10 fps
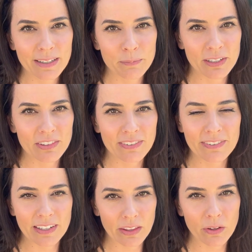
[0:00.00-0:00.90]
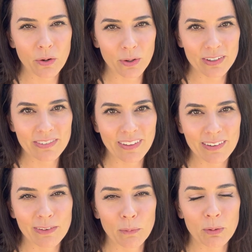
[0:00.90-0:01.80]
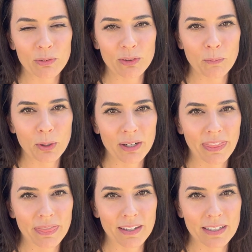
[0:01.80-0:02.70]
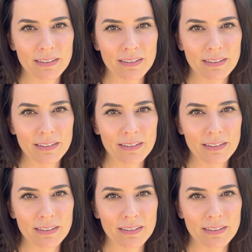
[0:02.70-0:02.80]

but just stay the course. That's the most important thing.